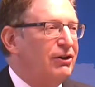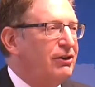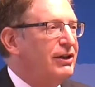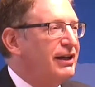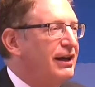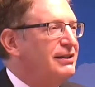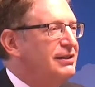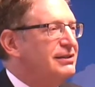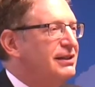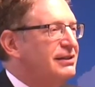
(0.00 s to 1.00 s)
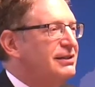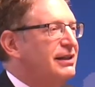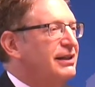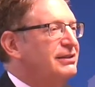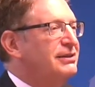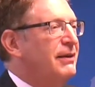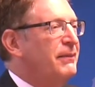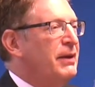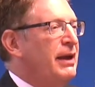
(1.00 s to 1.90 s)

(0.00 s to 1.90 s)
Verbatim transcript: early 1960s